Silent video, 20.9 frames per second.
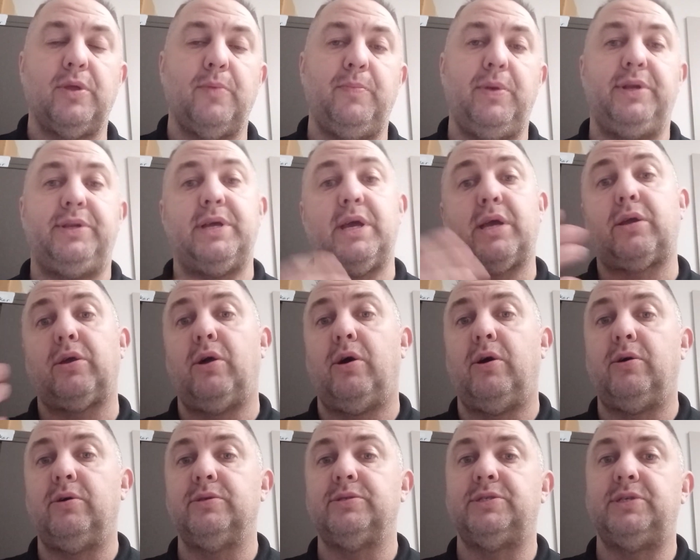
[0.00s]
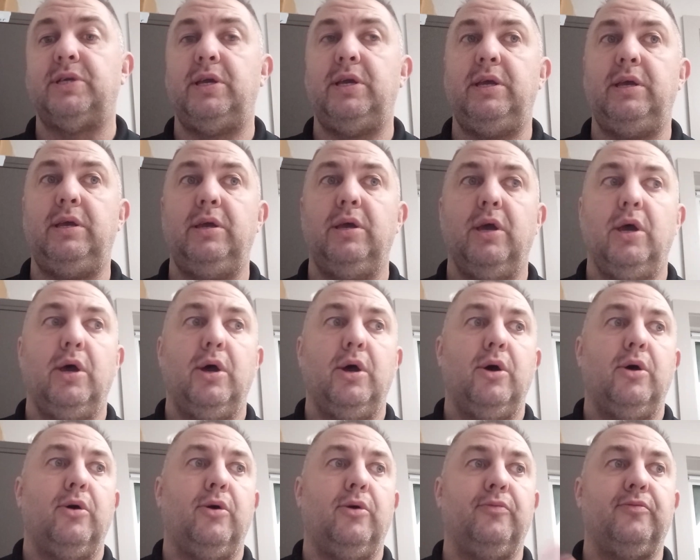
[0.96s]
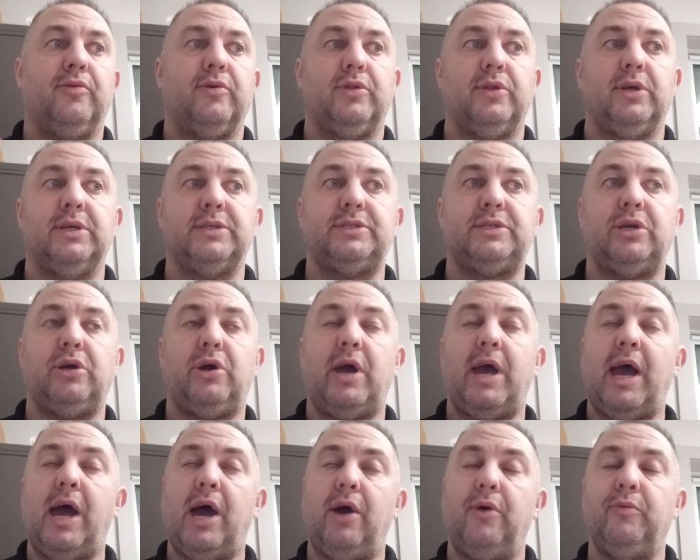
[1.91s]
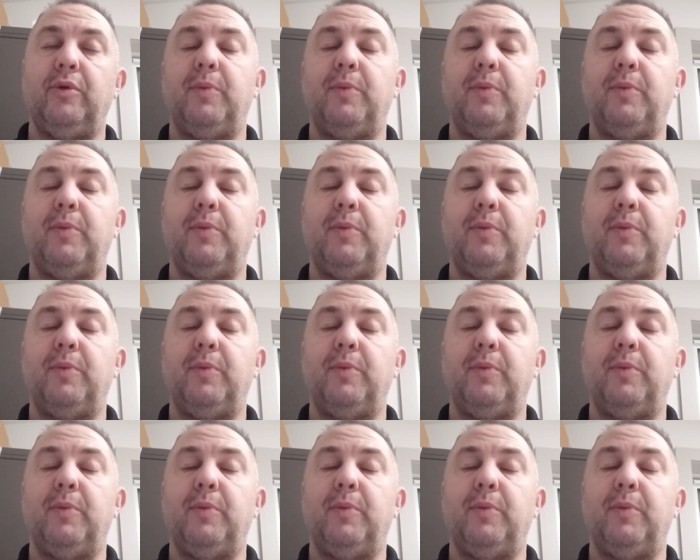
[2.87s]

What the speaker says: or religion or how we perceive something,